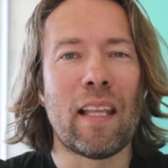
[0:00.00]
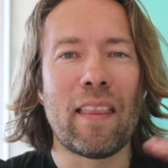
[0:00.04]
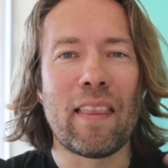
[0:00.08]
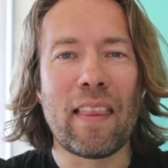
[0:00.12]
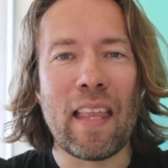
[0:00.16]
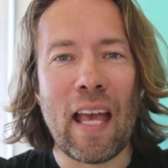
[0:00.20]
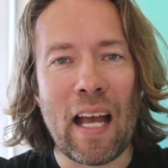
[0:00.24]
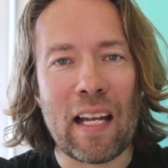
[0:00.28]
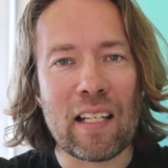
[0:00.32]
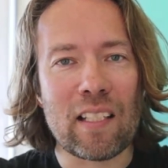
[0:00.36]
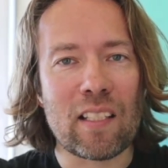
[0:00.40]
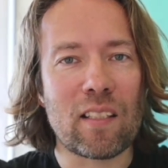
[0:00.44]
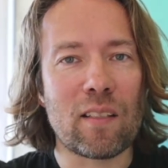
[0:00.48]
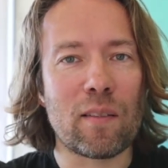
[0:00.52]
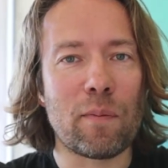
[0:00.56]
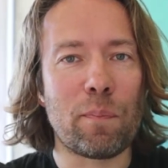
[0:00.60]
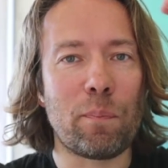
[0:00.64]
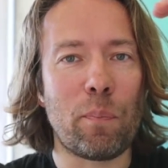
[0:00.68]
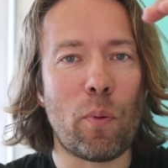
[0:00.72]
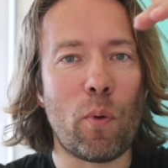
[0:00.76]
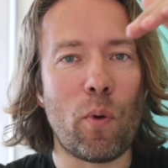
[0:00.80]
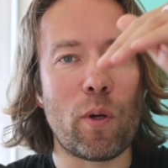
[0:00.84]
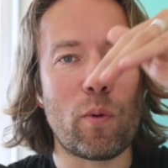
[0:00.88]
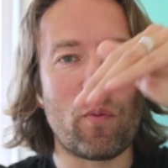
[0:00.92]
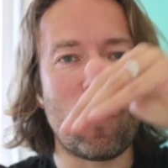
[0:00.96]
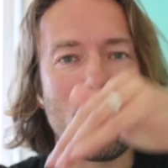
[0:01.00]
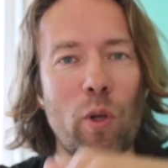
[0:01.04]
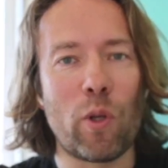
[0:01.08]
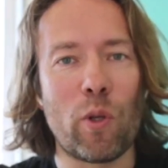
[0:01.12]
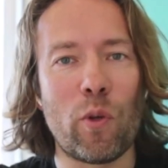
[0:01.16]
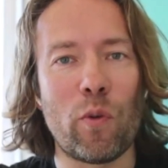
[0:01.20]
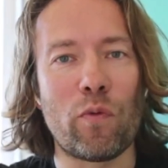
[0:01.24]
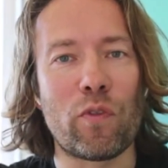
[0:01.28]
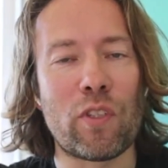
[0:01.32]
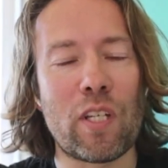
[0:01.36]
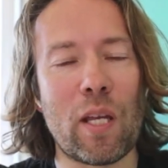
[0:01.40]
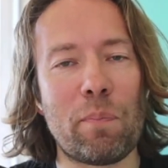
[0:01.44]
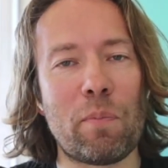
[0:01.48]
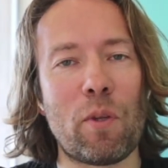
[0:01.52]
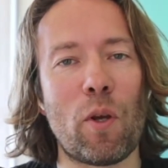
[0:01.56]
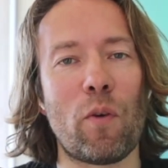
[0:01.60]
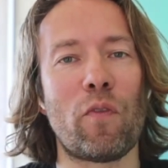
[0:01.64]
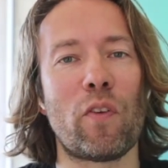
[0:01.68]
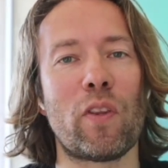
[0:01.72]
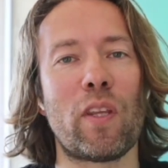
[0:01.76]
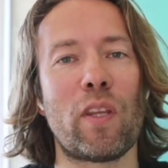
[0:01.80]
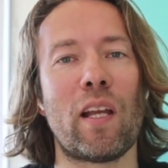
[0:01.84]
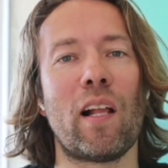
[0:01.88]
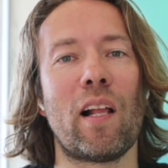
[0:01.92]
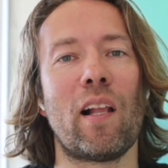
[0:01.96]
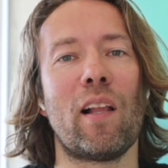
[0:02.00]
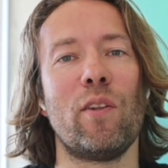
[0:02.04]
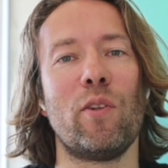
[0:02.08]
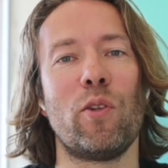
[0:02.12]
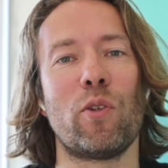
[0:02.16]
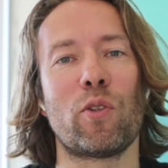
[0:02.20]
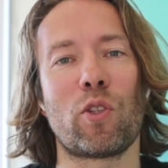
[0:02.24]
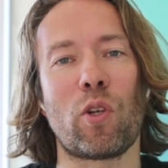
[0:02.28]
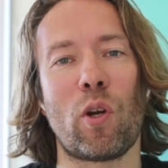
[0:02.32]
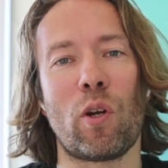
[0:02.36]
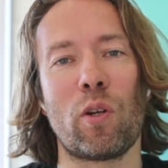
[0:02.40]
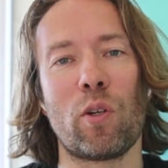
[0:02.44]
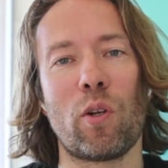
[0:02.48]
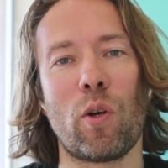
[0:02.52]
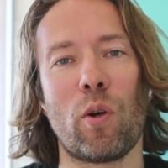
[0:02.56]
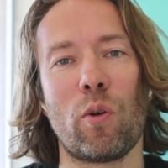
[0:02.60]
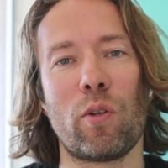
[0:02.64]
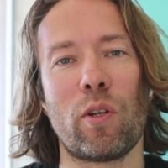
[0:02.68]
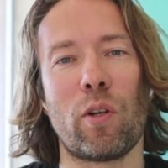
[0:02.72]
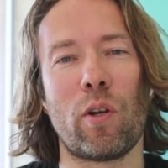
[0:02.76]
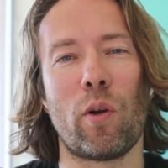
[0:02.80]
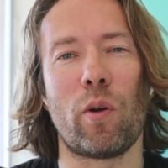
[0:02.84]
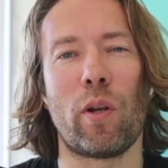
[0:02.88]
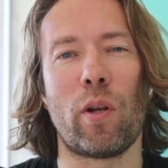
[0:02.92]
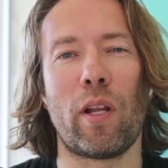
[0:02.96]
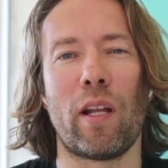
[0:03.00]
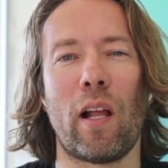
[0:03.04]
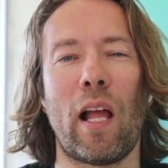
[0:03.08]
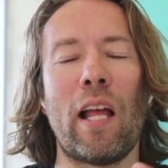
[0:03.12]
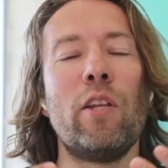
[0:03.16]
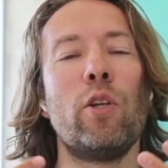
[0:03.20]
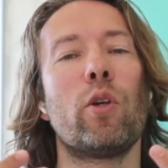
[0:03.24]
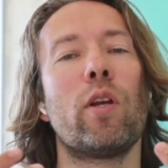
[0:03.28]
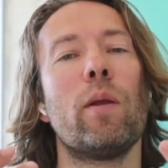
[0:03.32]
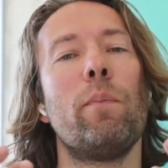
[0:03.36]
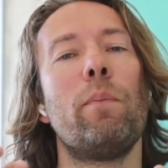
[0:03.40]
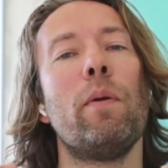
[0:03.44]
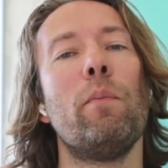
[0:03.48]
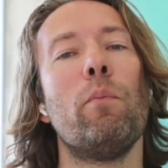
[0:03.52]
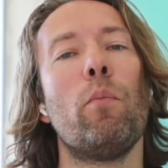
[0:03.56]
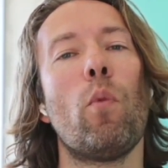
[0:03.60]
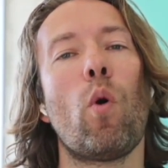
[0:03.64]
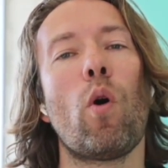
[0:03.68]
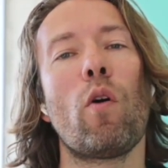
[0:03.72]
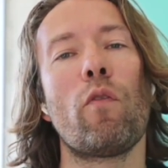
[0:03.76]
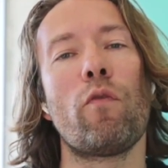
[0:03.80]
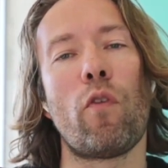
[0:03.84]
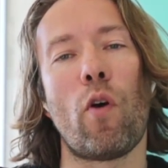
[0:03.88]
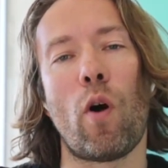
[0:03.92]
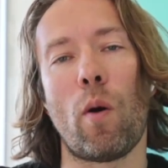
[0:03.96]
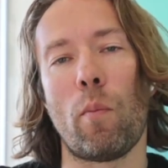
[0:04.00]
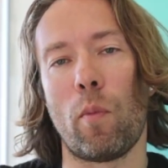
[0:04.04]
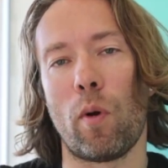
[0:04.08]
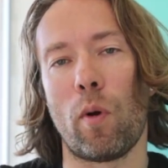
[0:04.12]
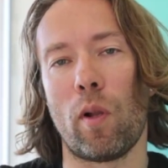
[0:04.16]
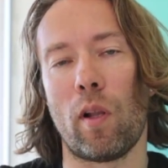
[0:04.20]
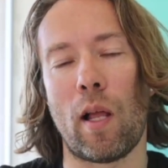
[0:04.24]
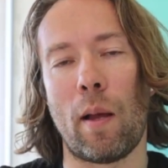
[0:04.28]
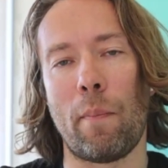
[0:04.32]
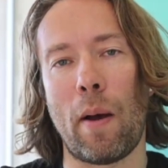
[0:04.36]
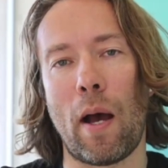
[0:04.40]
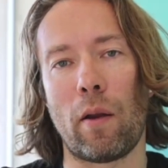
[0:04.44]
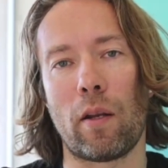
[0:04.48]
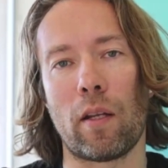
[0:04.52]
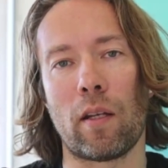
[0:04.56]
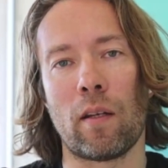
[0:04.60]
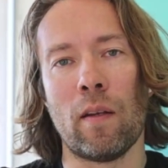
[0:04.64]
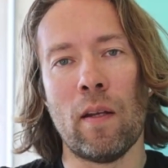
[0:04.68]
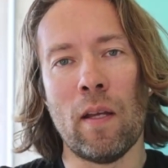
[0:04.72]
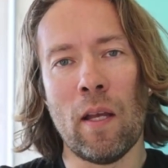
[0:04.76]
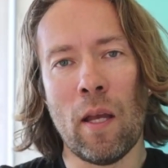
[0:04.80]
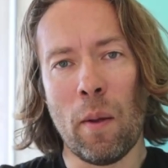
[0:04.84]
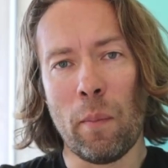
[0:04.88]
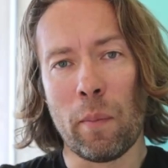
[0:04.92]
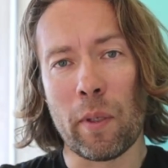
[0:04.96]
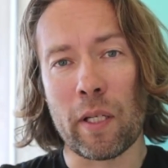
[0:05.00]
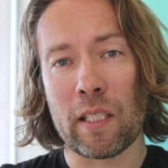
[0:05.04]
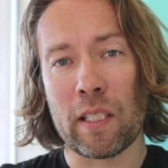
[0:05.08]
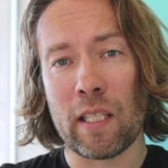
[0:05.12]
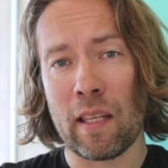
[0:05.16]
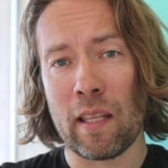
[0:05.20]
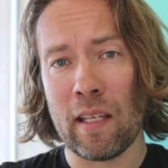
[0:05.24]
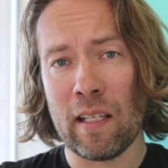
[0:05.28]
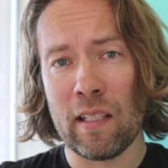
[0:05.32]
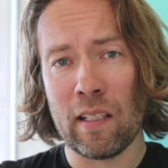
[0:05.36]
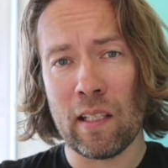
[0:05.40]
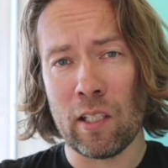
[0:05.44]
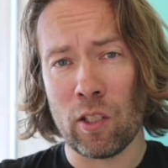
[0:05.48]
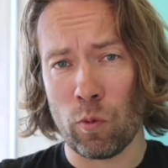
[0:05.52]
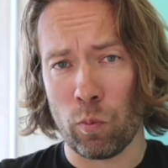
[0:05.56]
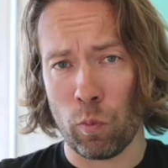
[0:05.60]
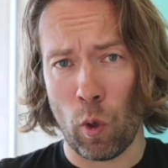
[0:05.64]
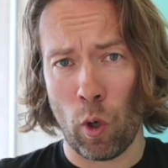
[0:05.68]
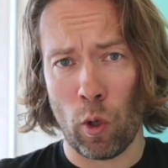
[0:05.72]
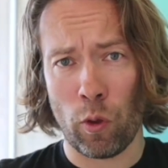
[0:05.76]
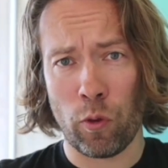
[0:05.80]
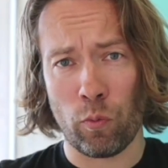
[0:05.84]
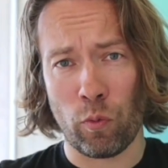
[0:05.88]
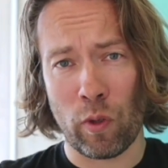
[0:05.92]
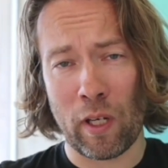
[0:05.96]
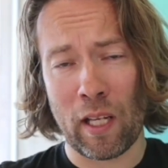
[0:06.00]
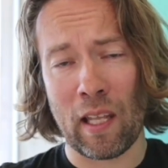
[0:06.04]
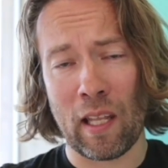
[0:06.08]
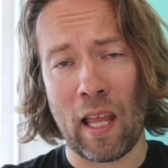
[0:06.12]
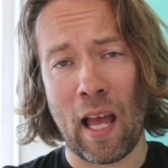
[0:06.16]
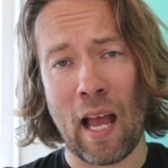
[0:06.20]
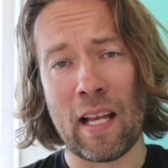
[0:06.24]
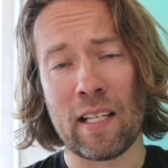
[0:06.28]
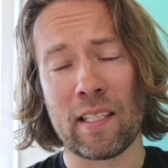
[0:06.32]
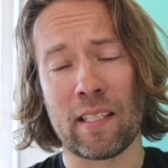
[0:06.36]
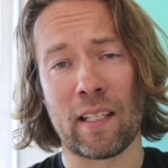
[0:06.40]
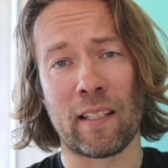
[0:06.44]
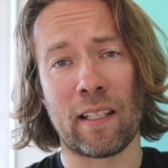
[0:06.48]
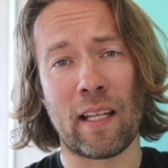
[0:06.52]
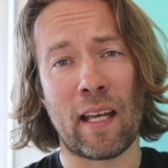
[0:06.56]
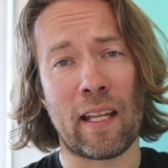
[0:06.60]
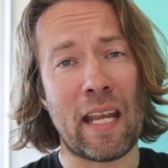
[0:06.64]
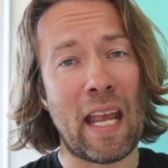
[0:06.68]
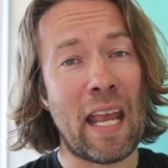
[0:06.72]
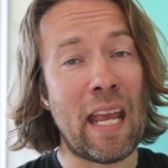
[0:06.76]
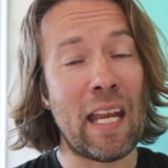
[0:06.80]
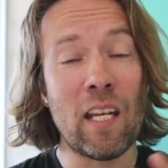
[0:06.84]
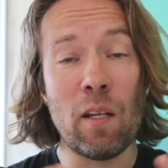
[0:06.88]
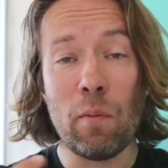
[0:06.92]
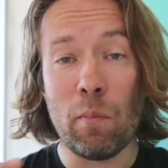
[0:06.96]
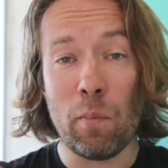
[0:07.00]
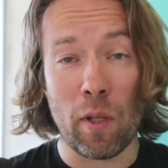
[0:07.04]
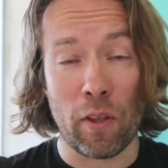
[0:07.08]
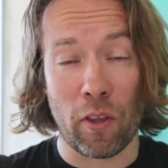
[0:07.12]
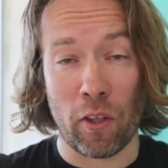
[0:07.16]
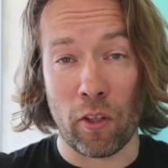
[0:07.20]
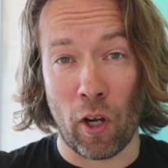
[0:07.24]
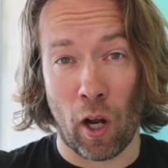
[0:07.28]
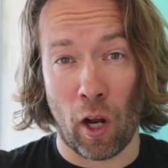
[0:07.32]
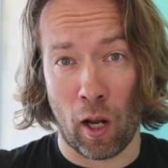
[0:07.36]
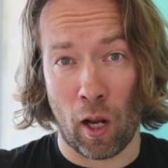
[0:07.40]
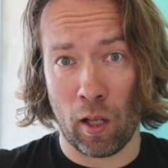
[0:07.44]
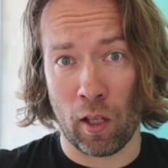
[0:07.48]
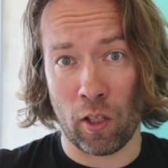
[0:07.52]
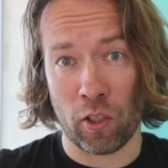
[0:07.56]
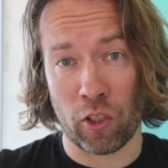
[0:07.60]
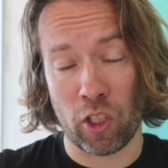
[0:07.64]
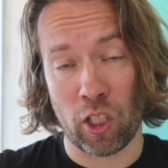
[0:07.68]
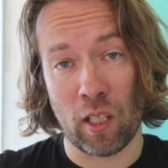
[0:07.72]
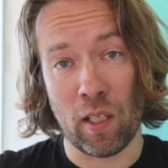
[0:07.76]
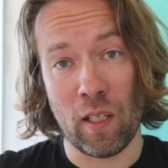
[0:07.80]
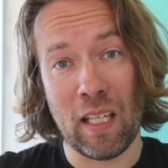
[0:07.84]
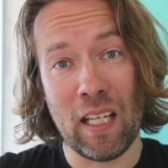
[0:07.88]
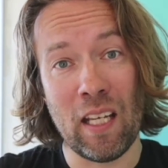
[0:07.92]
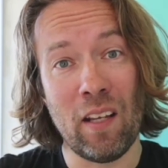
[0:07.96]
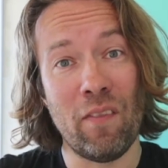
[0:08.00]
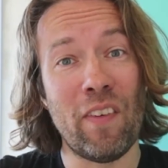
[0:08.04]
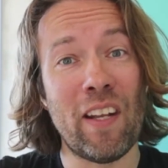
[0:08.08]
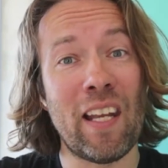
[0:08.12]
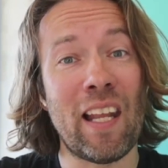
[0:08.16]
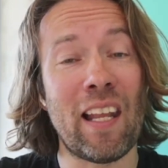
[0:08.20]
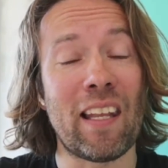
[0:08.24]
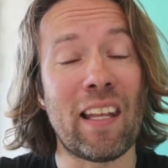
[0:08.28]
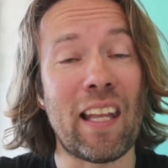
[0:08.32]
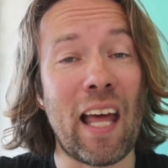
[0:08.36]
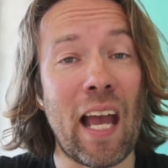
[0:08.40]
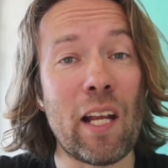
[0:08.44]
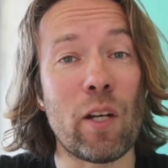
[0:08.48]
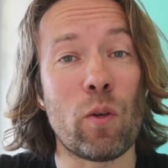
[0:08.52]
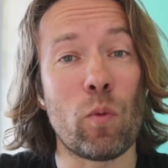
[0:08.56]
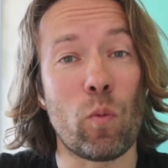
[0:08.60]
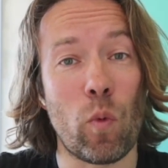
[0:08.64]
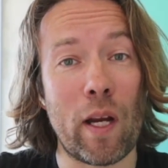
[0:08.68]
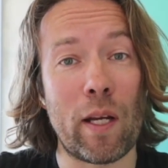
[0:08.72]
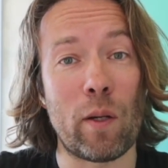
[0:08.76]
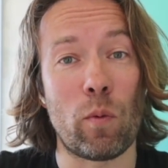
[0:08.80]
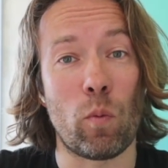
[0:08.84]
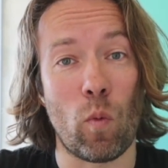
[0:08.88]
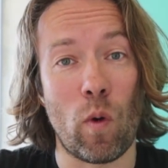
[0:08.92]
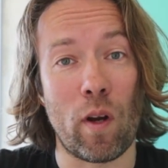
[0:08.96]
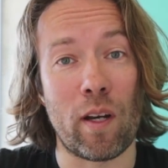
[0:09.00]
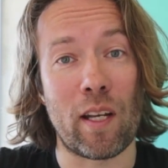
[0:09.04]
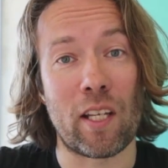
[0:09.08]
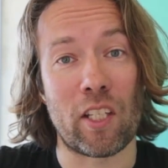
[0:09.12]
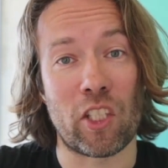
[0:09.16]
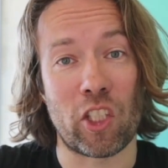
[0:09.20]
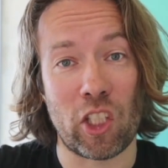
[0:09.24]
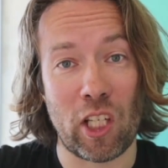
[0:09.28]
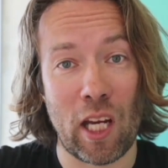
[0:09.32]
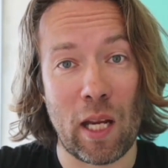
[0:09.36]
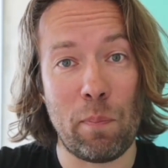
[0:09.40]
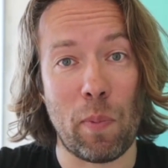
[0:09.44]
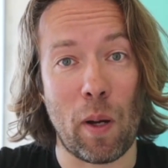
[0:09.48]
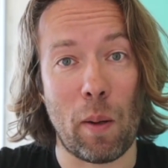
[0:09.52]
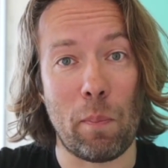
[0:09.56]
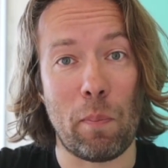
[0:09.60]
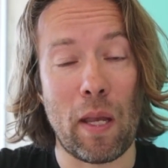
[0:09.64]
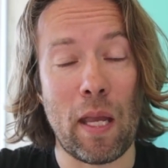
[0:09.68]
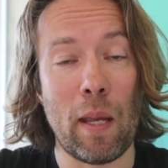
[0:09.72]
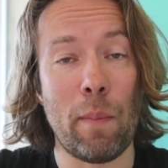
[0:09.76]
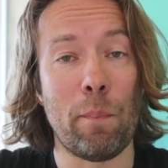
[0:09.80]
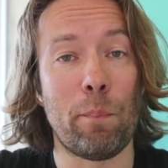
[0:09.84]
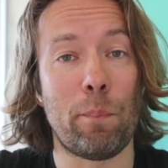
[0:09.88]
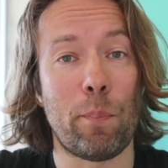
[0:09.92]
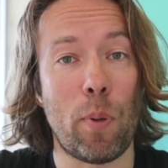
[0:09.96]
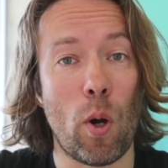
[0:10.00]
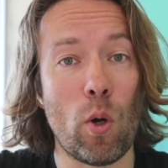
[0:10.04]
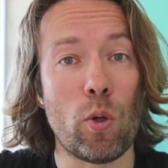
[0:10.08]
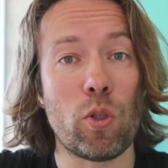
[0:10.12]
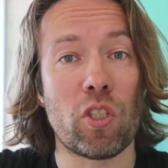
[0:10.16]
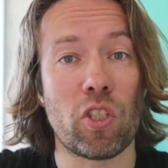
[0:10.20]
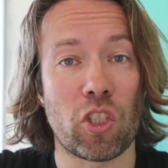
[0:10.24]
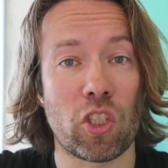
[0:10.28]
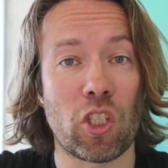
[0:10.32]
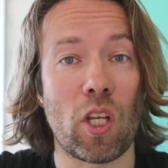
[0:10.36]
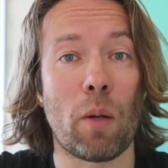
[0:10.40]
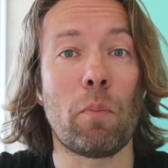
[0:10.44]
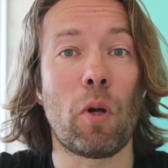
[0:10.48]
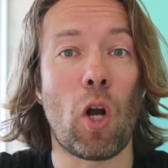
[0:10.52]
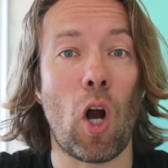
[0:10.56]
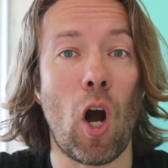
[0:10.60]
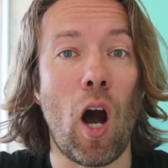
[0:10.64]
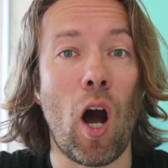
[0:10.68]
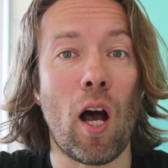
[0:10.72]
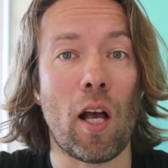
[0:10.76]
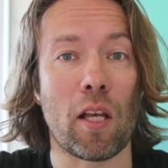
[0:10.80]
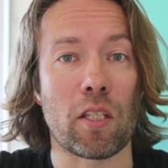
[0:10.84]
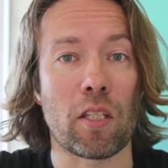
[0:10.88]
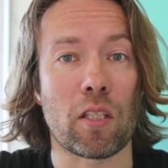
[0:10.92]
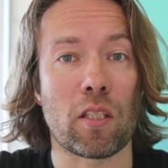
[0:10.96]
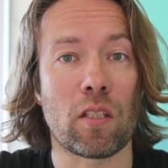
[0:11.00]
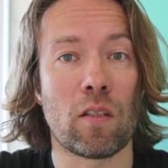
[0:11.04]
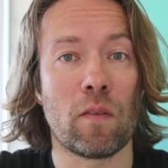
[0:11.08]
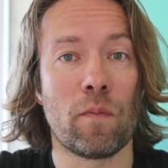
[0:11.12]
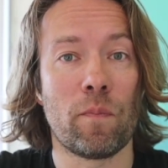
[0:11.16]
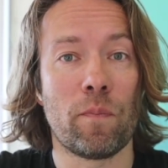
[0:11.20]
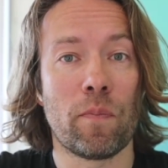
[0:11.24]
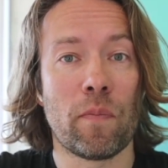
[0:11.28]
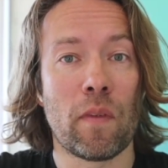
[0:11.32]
That's the point where you've tipped over the hill and you're starting to go downhill and you can be more formal about it. Because I think it's worth realizing that any methodology, even a lightweight one as ShapeUp, imposes some cost.